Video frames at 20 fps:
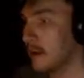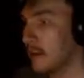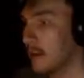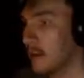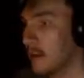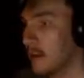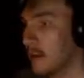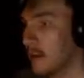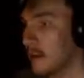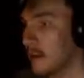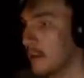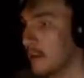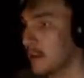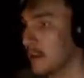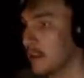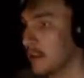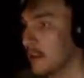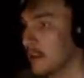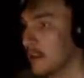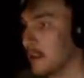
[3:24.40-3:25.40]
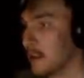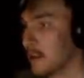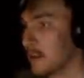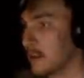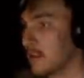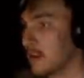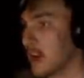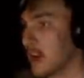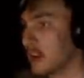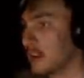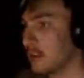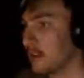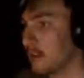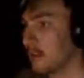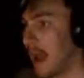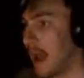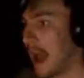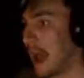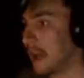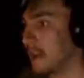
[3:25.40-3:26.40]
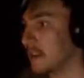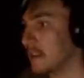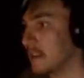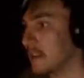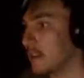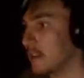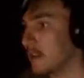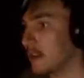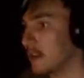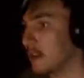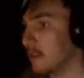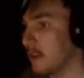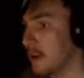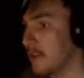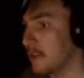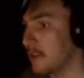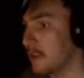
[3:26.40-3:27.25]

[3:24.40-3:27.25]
I'm holding one anyway. You can uh, talk uh, yeah, to Raz sure. and you can rift.